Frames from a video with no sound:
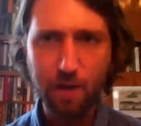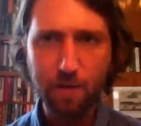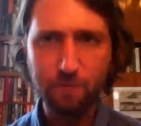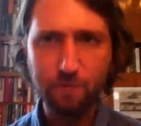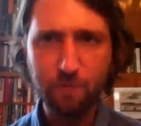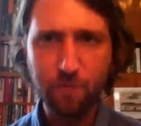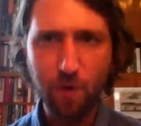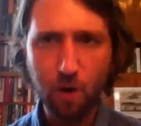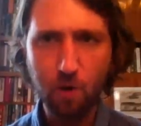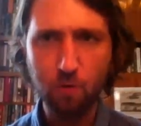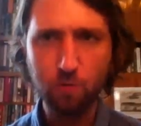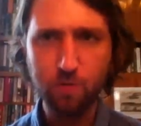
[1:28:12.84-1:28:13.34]

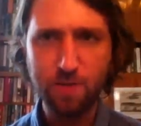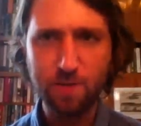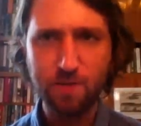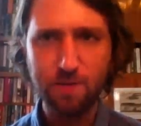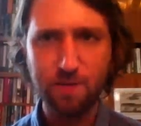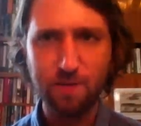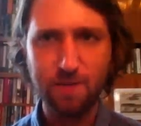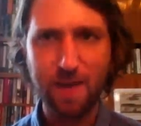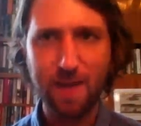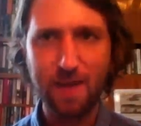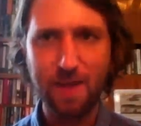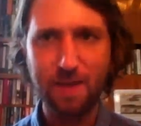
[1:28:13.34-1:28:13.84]
votes
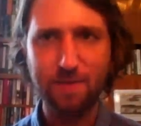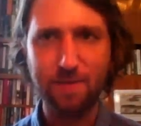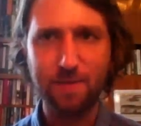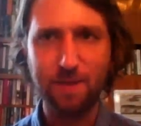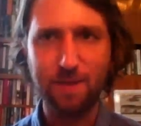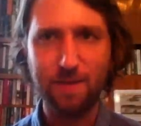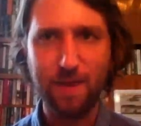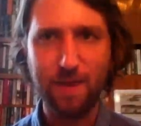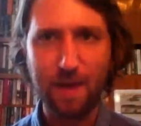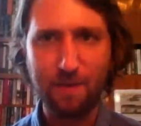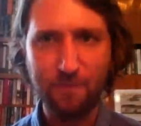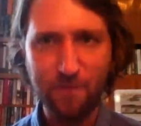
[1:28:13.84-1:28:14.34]
than
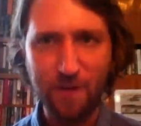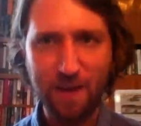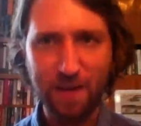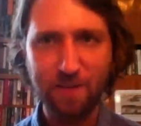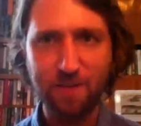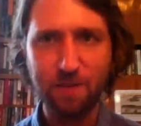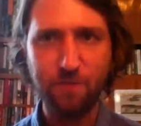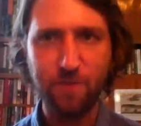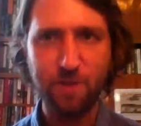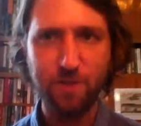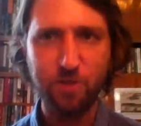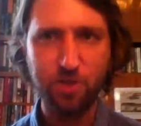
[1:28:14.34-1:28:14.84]

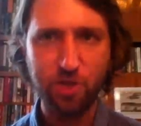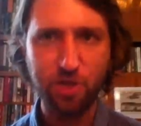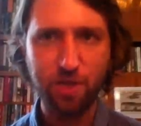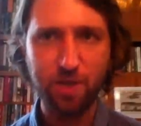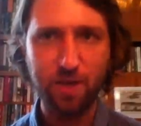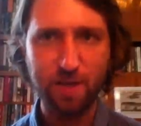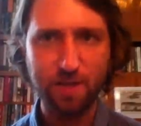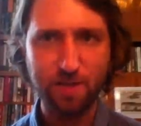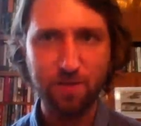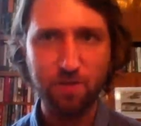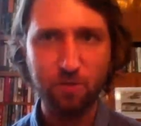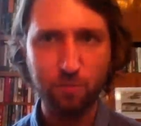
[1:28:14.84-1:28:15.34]
effectively she
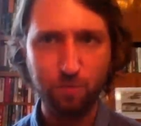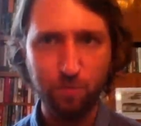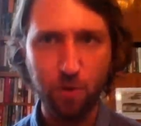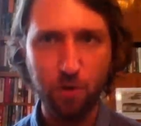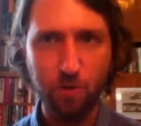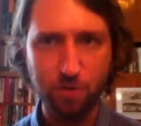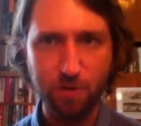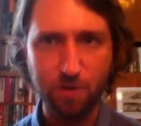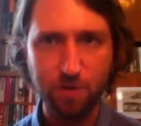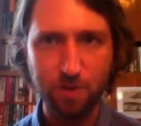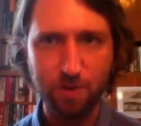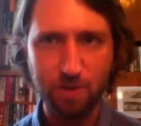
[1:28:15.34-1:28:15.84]
has
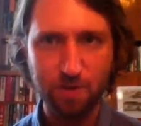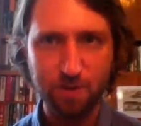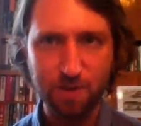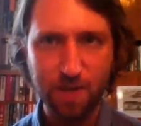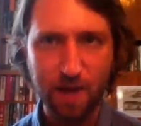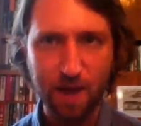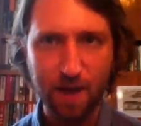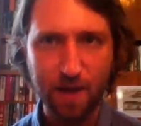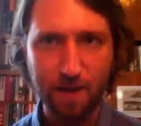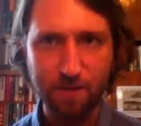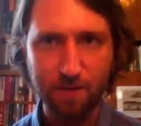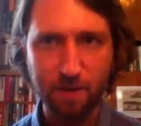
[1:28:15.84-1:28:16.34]
support in the
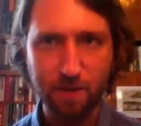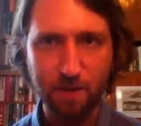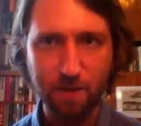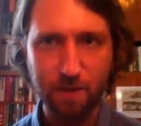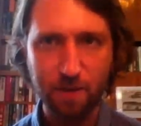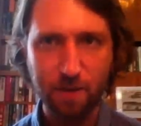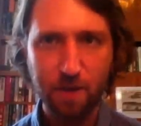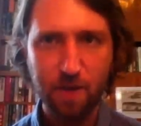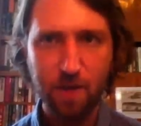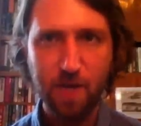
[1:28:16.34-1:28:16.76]
society.